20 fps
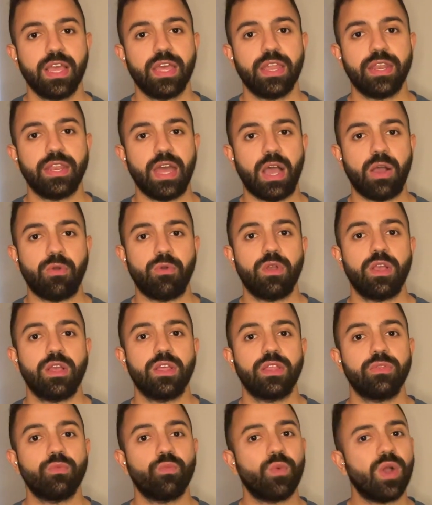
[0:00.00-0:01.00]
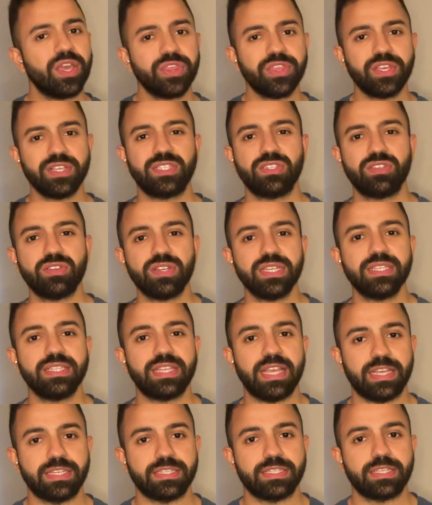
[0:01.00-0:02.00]
Now, why these 3
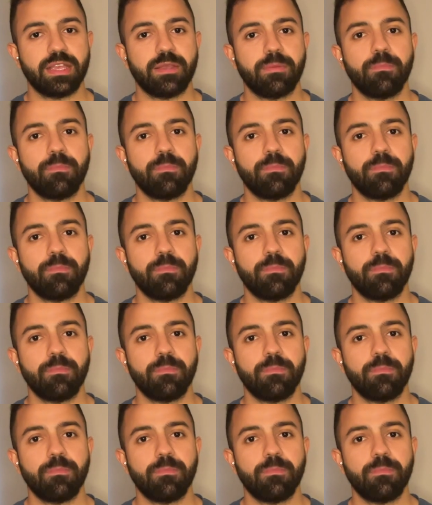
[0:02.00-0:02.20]
days?